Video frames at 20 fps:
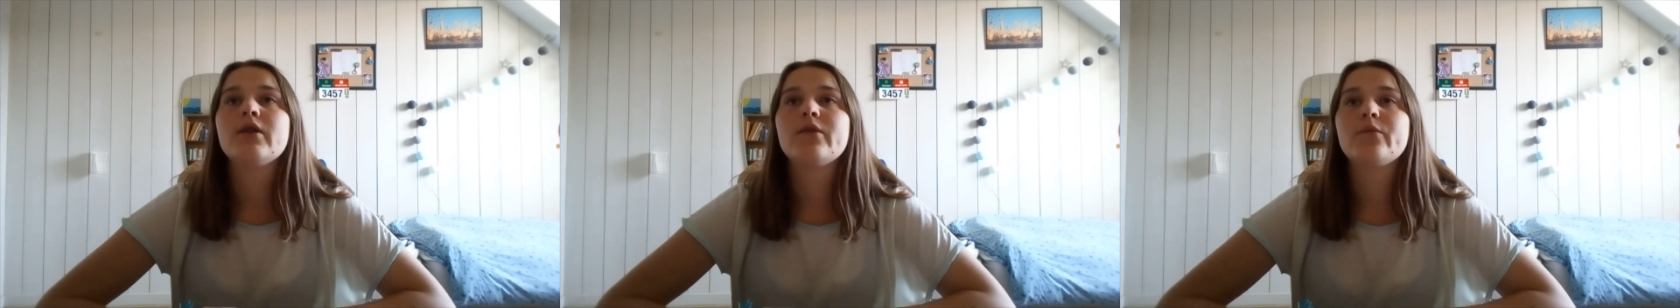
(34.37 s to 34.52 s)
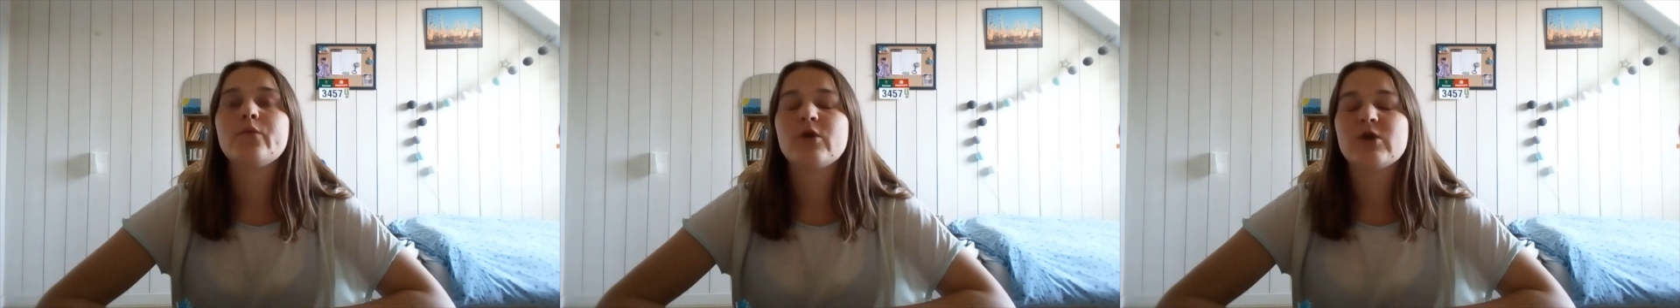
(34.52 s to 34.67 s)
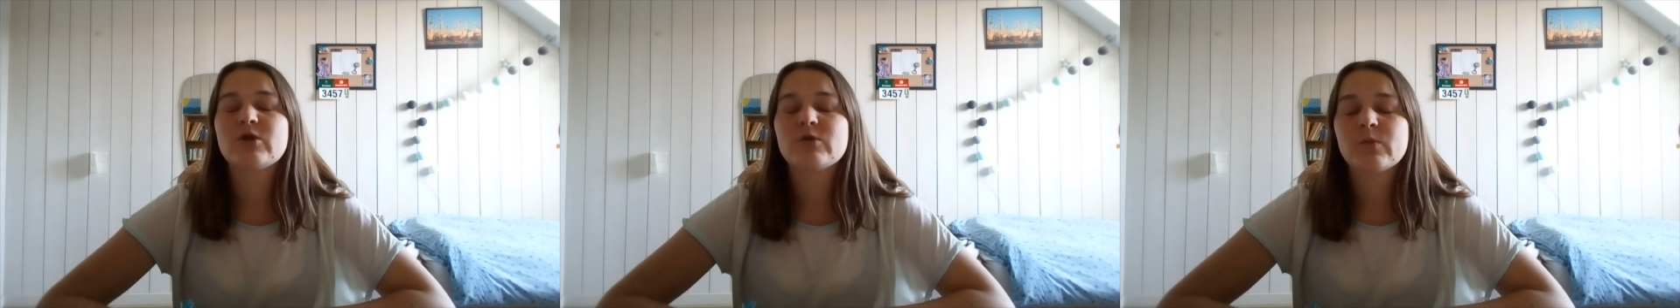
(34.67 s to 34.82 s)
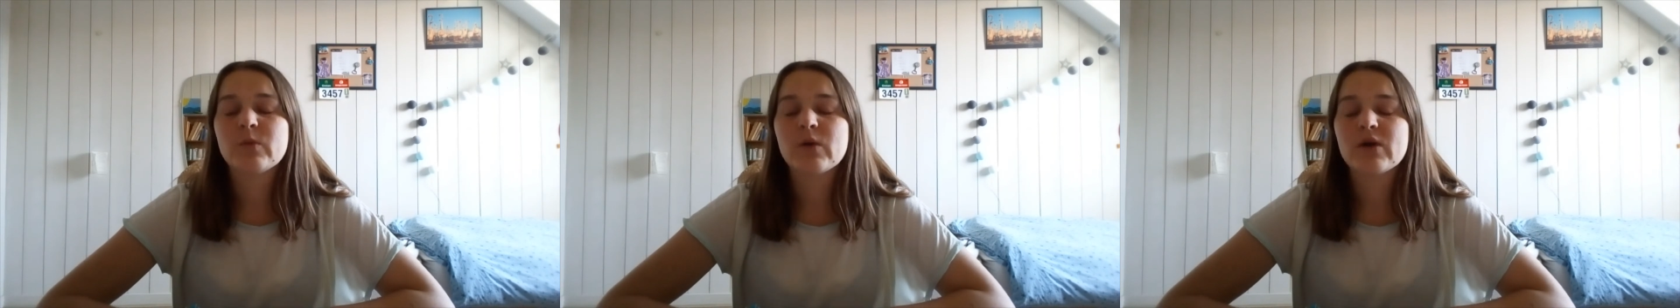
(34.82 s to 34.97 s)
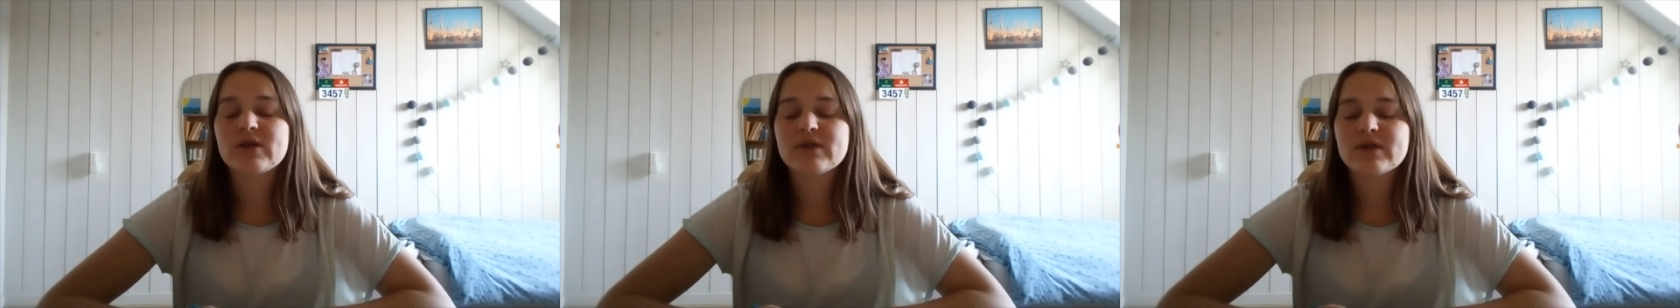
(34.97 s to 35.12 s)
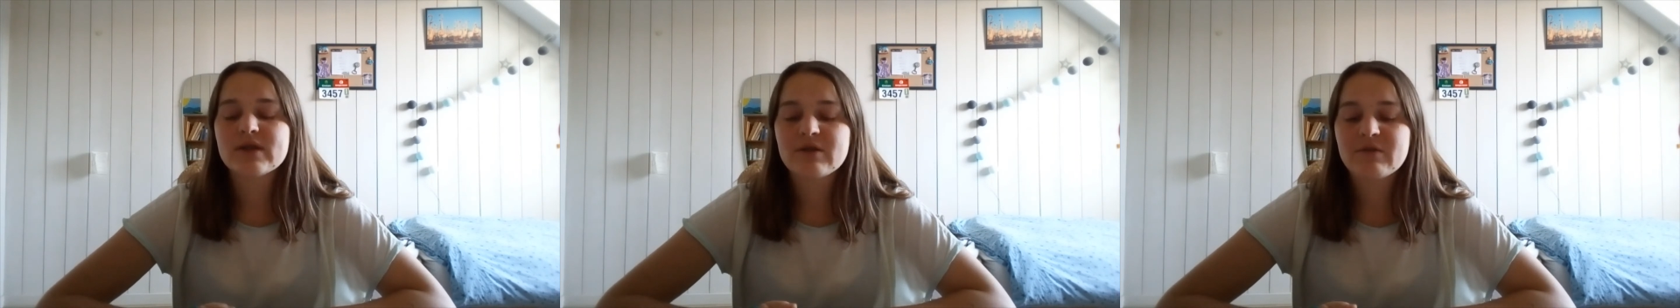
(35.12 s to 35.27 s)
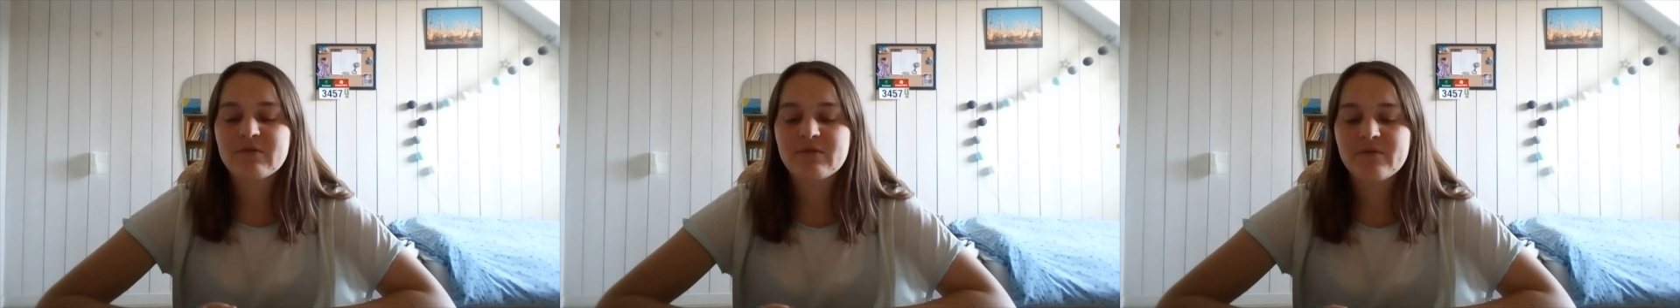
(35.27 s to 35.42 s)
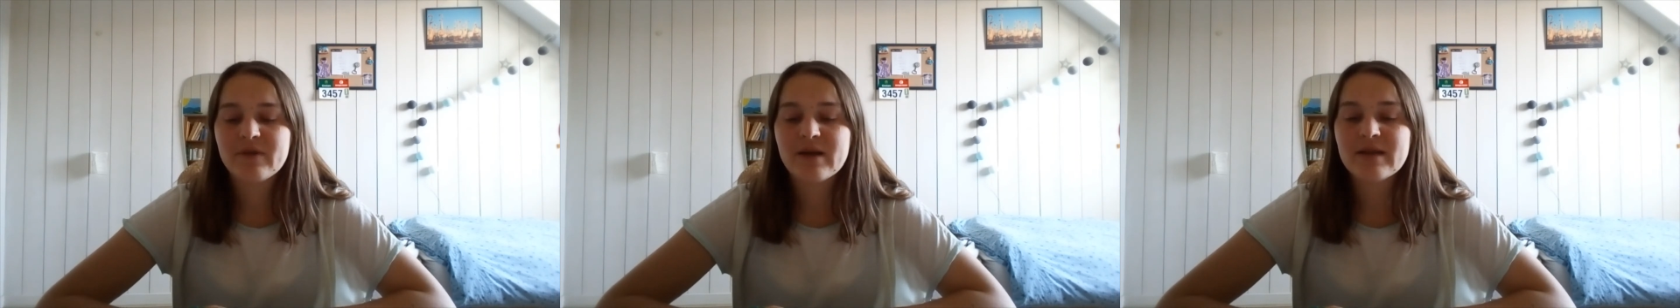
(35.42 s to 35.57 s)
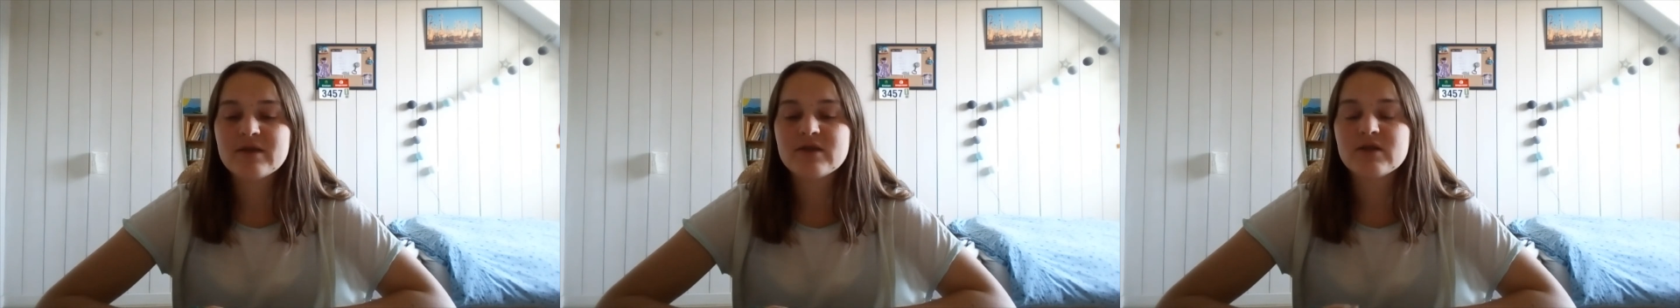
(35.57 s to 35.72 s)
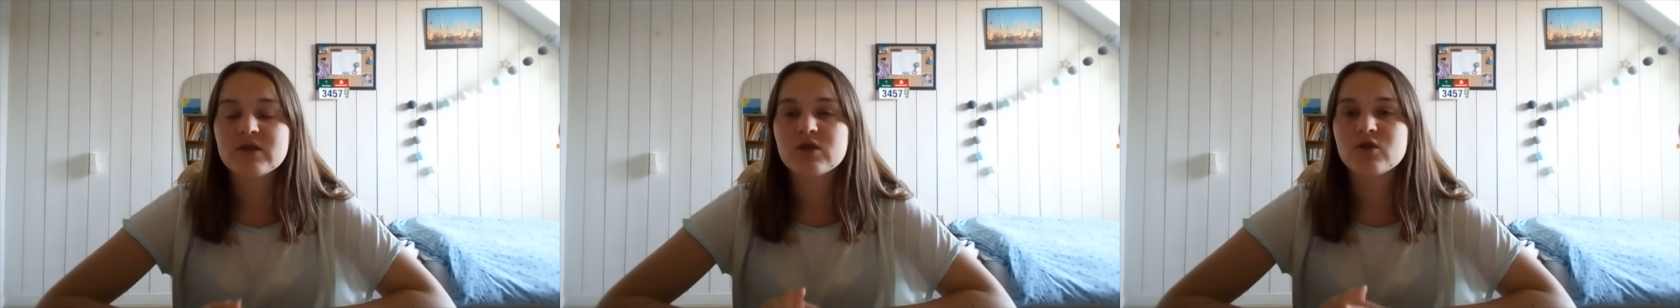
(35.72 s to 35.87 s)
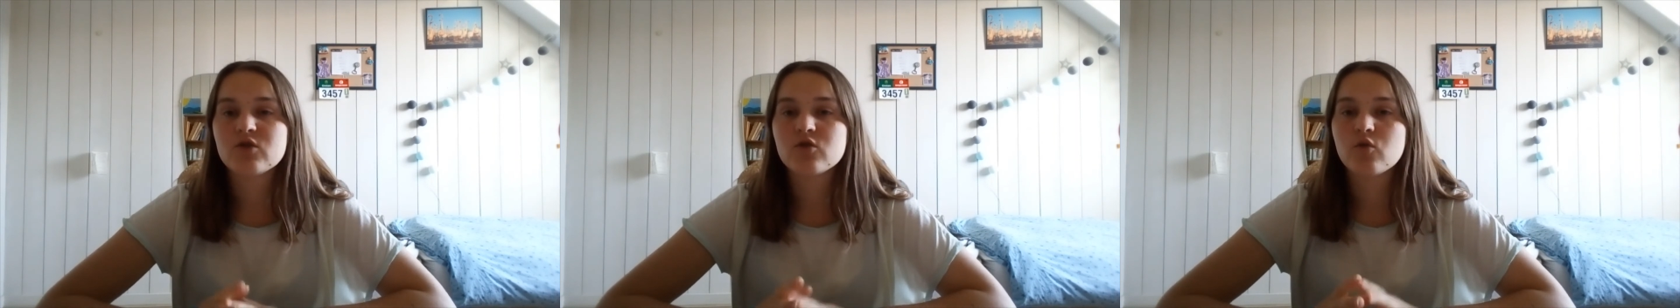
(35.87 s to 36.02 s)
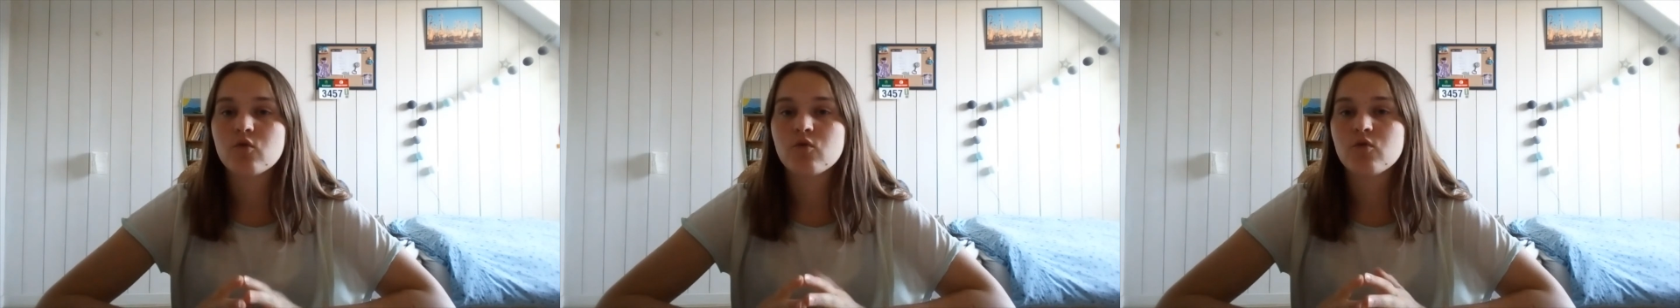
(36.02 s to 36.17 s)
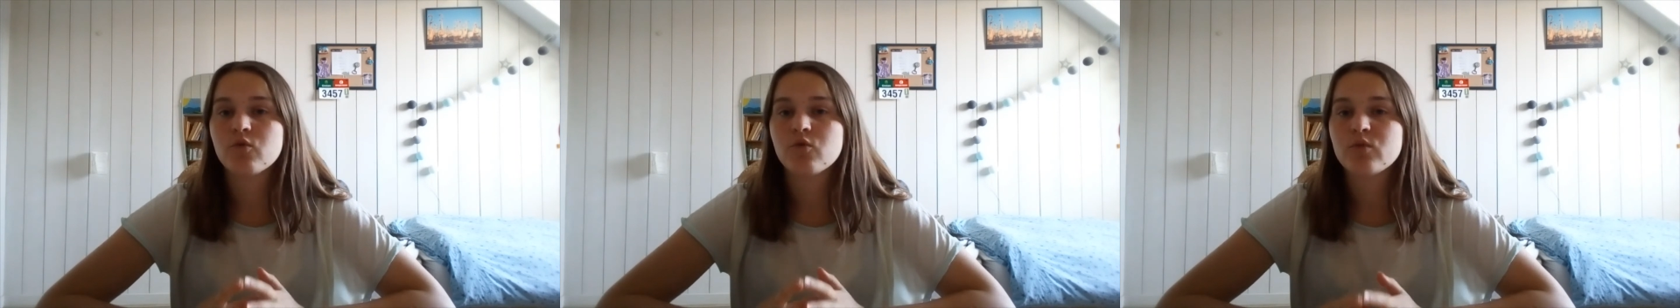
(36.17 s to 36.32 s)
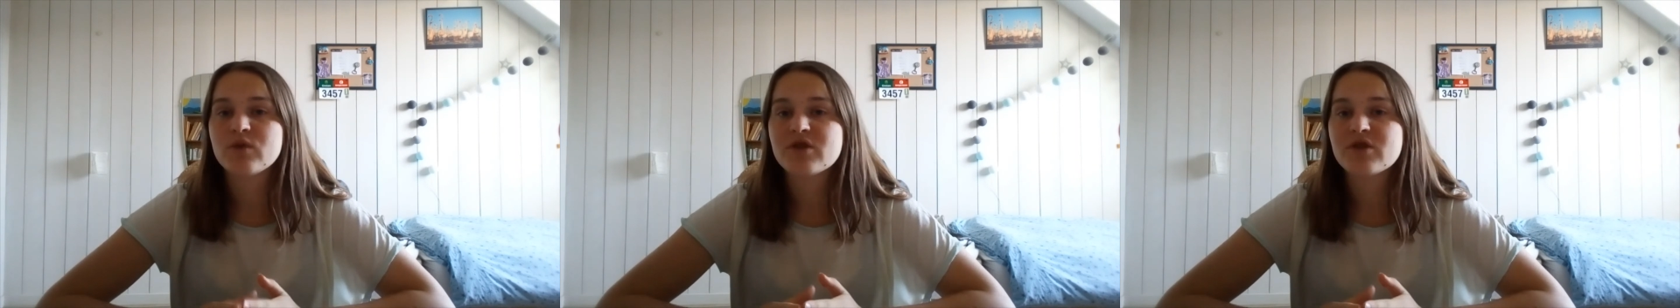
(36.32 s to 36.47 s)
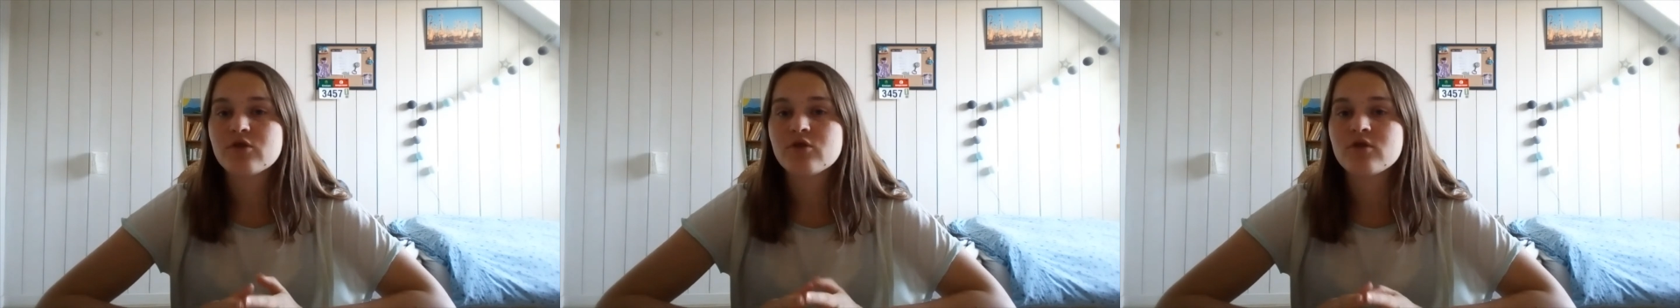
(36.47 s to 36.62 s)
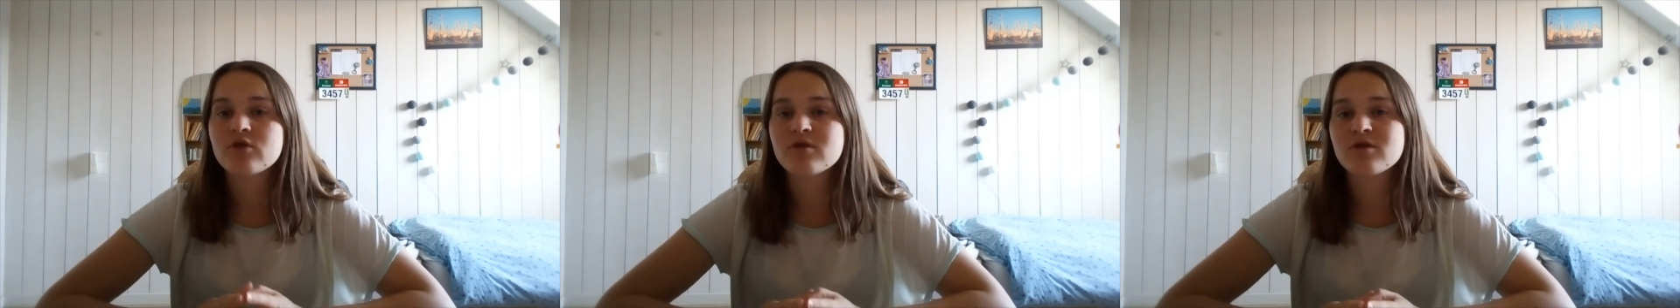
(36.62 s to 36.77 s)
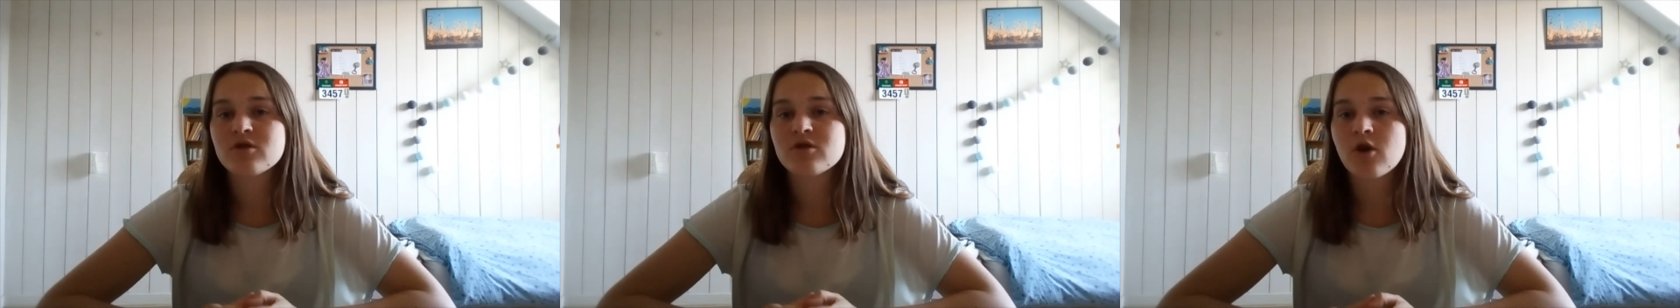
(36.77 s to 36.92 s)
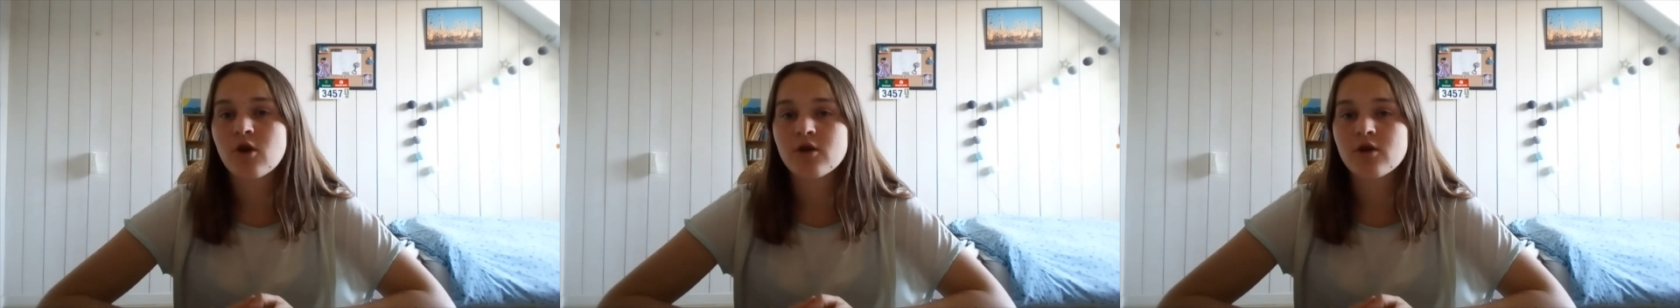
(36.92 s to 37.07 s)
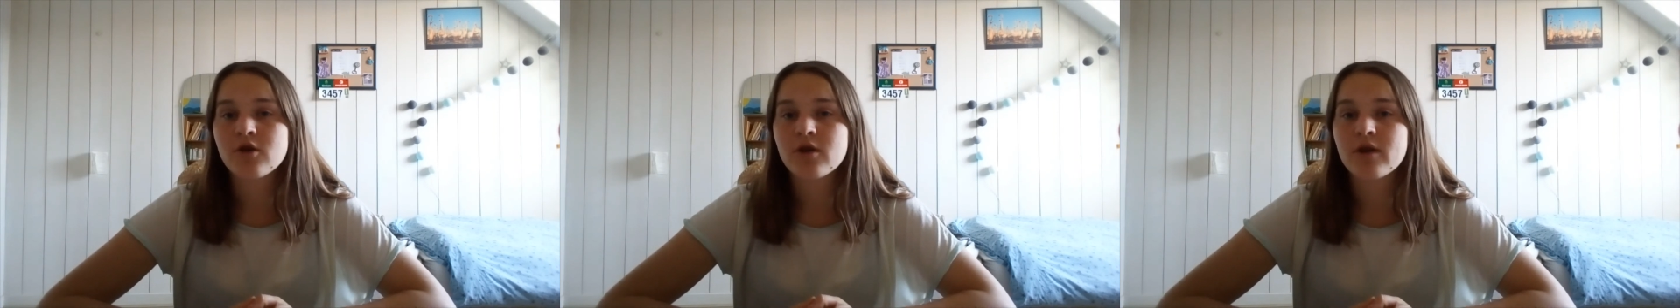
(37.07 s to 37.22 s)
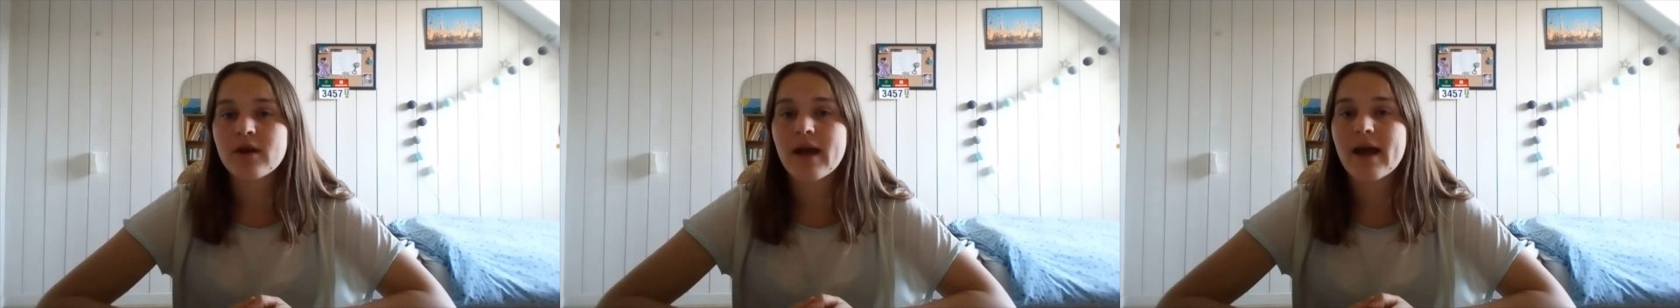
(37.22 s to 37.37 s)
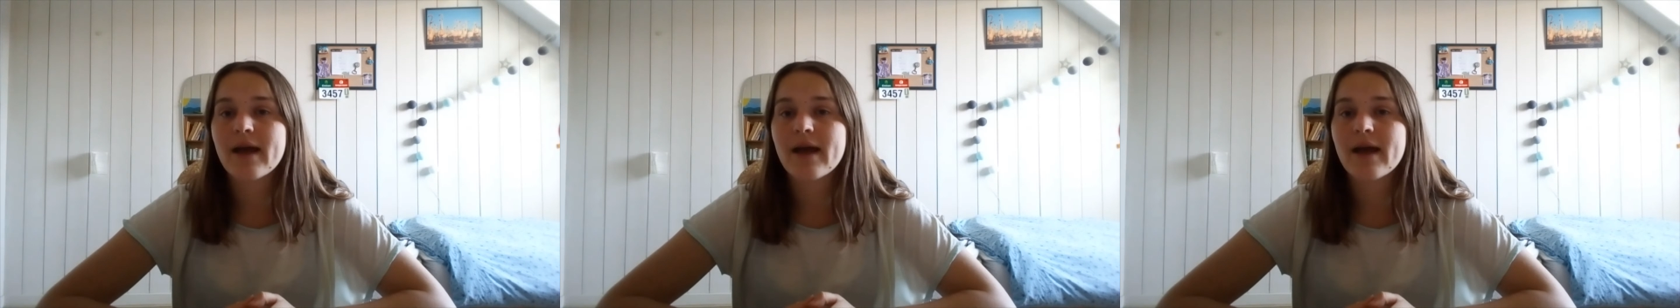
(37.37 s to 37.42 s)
which was invented or the research started